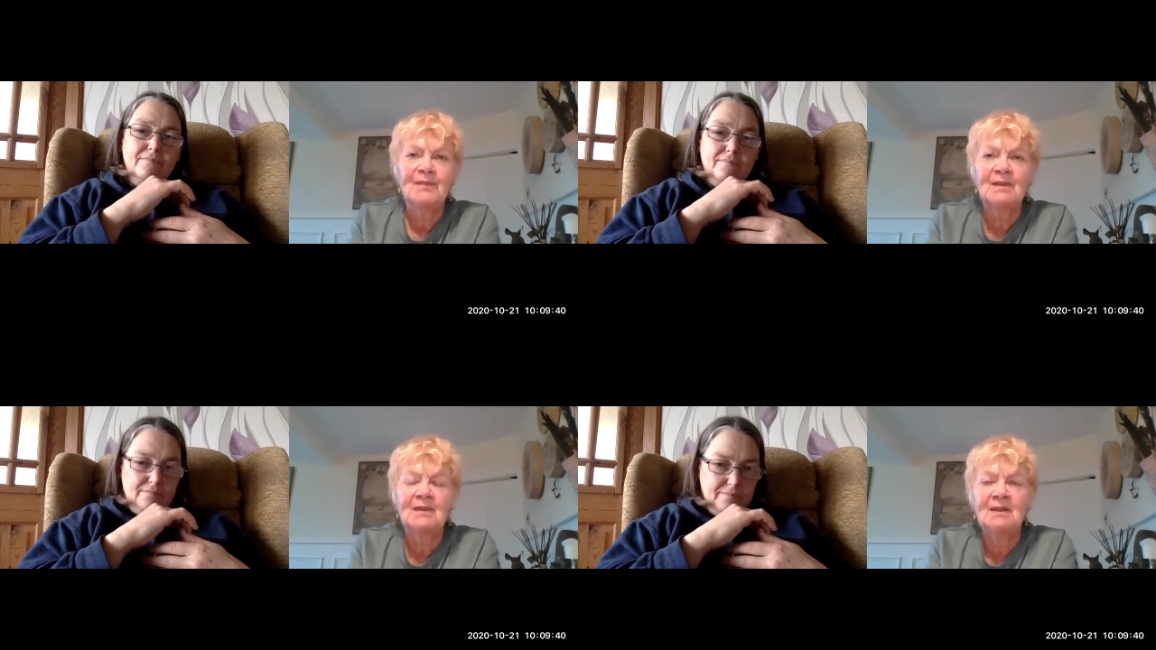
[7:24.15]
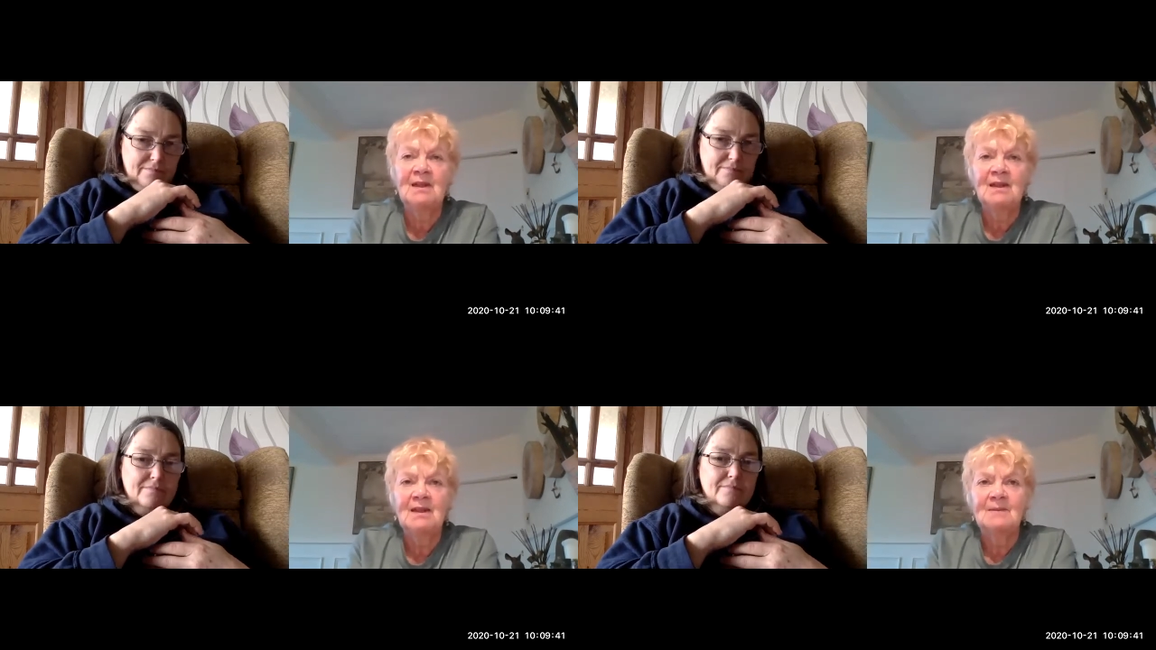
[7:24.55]
Speaker 1: Uh,
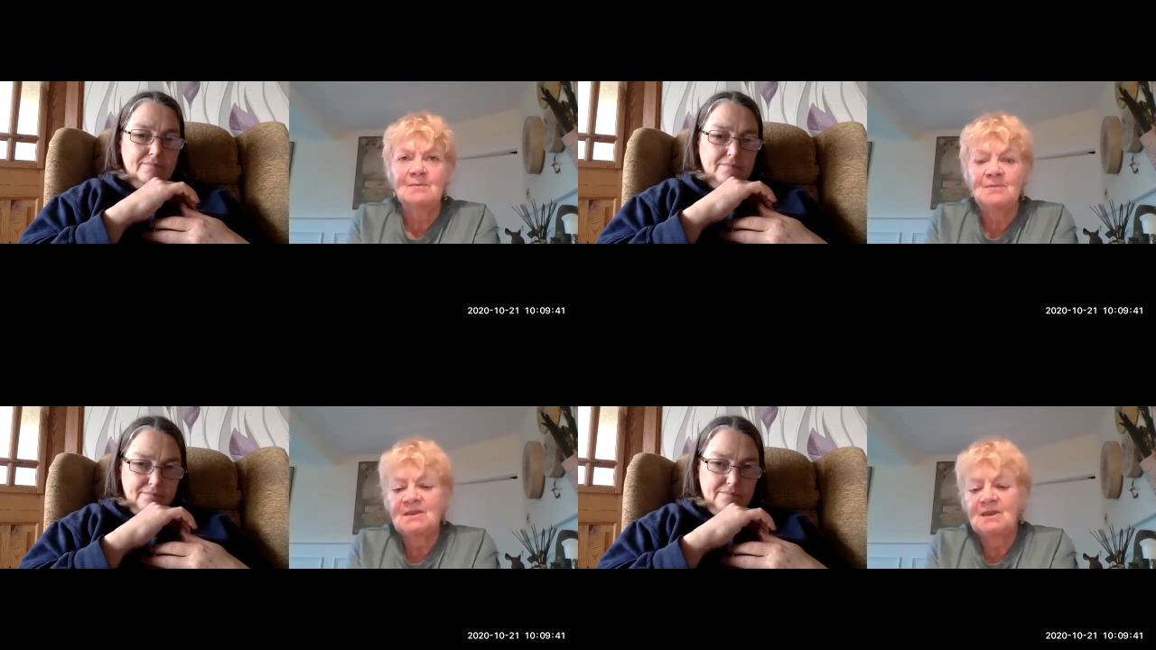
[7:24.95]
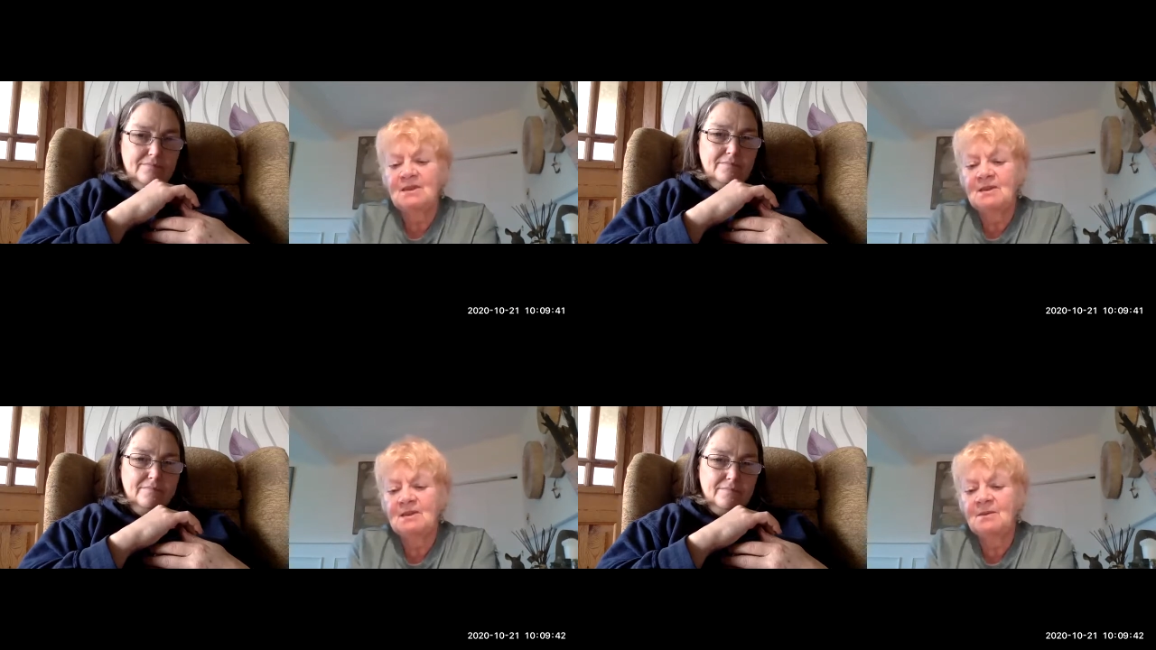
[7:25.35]

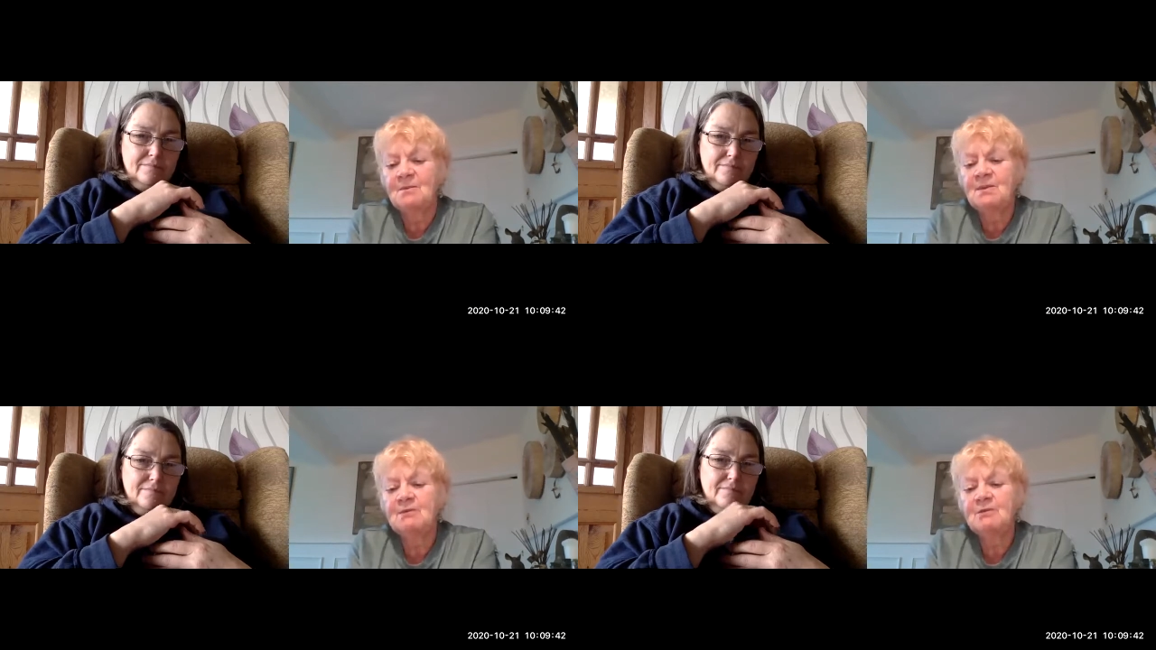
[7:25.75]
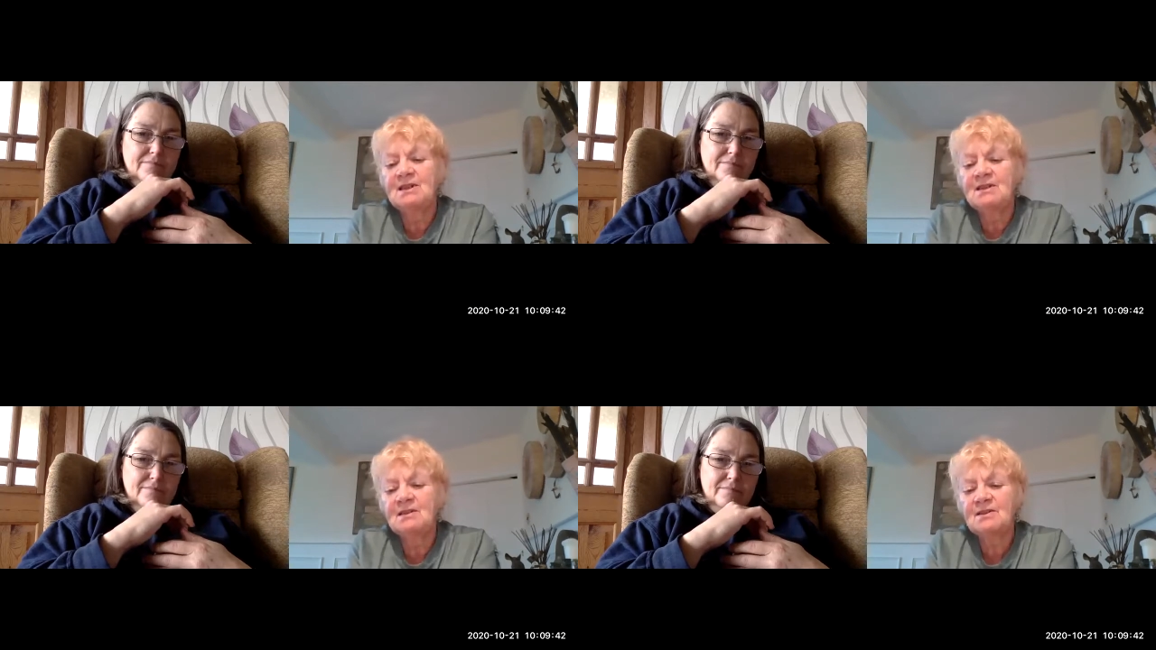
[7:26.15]
uh, but it
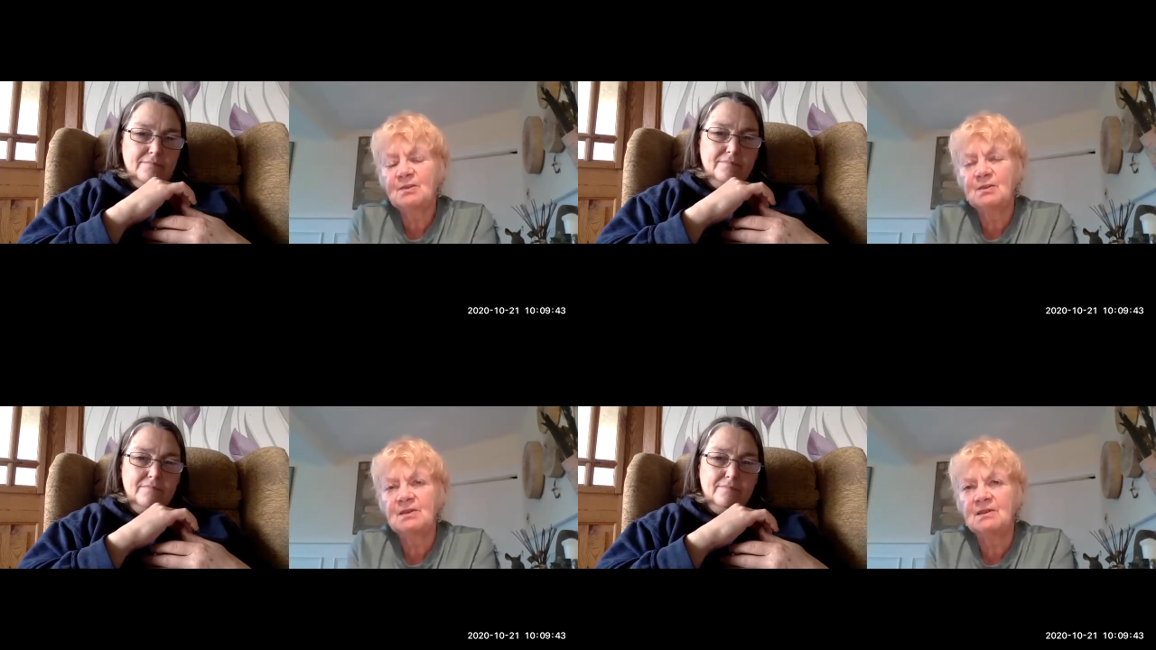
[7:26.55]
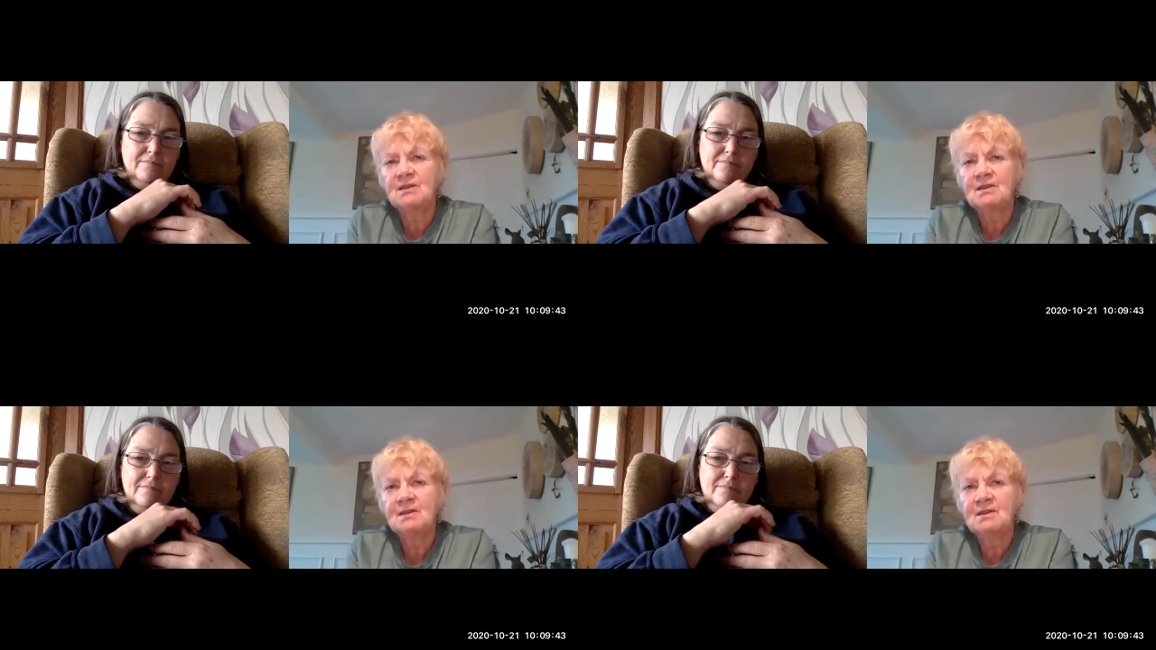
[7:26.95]
really does
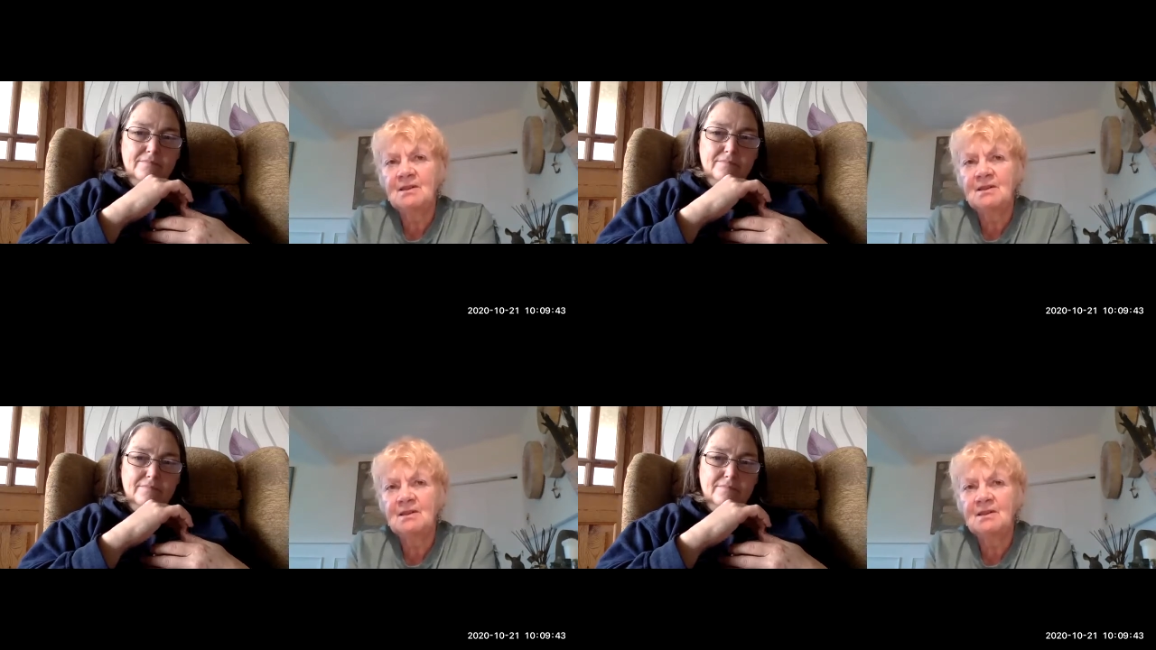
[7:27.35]
work.